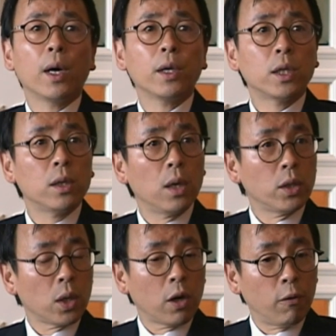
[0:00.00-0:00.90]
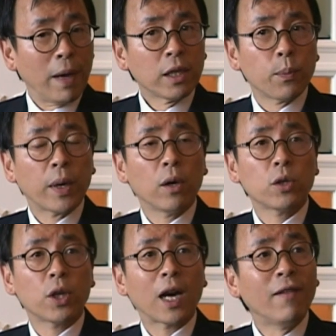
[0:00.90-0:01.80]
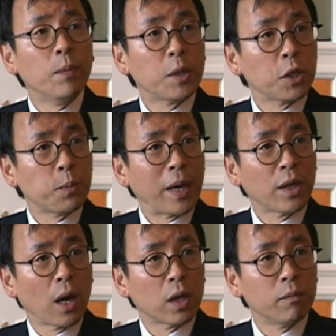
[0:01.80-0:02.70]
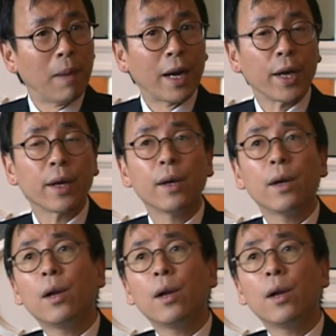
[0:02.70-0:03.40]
is correct because the government spend a lot of money.